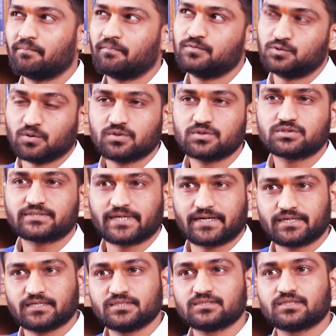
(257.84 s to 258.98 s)
those
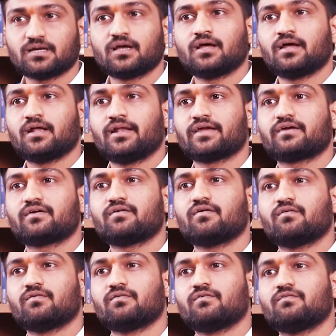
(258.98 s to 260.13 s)
sectors
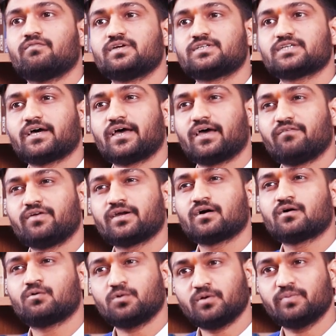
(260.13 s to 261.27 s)
which having a
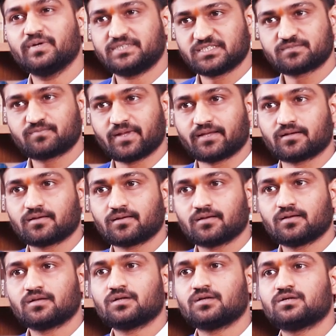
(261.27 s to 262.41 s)
good business plan.
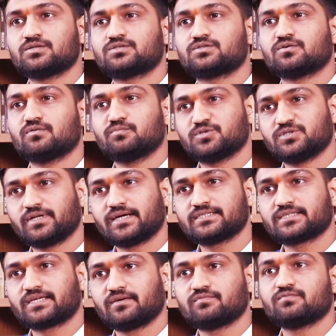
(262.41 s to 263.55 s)
Mm-hmm. So mudra
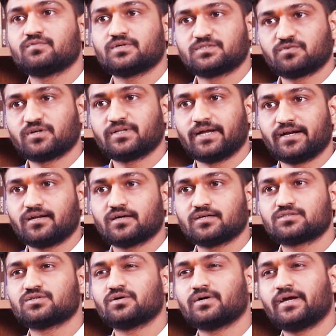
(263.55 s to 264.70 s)
scheme is for that.
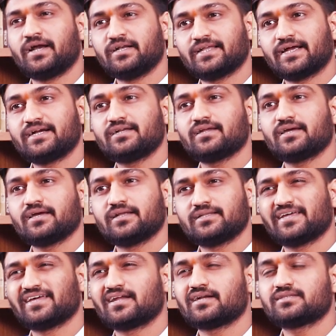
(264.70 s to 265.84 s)
So in that
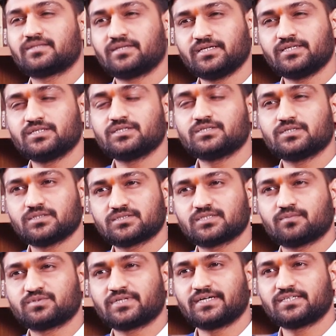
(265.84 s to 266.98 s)
there are three
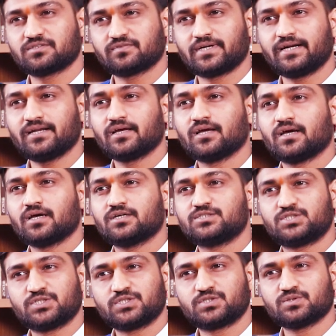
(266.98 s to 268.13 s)
subsets of that. Mm-hmm.
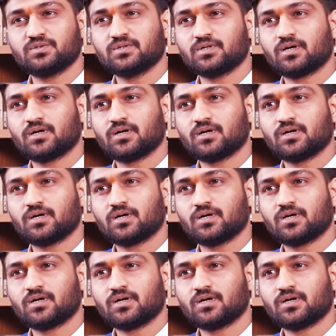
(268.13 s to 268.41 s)
Shishu.